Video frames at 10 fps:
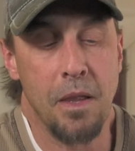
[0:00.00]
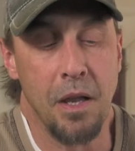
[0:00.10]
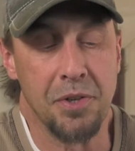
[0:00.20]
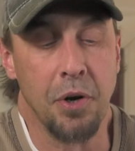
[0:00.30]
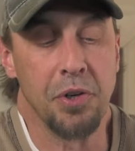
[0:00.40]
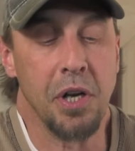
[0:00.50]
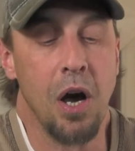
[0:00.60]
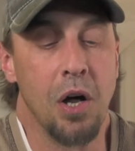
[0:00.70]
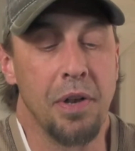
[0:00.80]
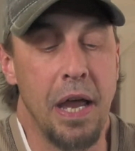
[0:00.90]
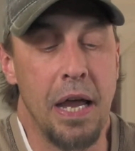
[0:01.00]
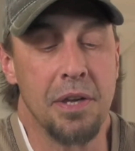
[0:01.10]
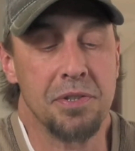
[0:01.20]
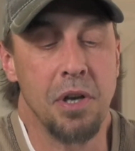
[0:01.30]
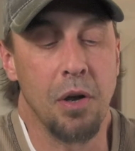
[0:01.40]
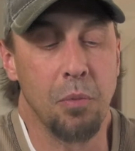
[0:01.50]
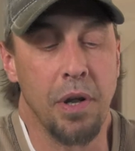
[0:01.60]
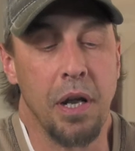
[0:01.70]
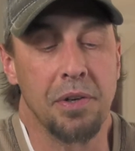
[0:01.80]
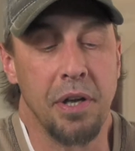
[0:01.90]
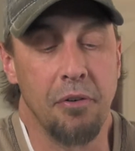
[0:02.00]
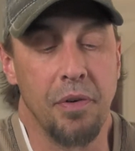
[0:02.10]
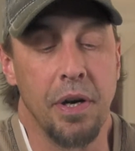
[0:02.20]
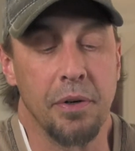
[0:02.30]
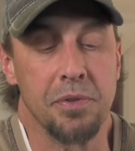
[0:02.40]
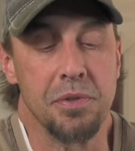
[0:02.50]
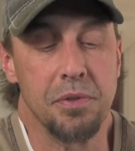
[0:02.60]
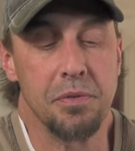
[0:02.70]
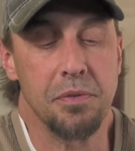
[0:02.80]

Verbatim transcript: I turned to God and I asked God when I got to Alpha Acres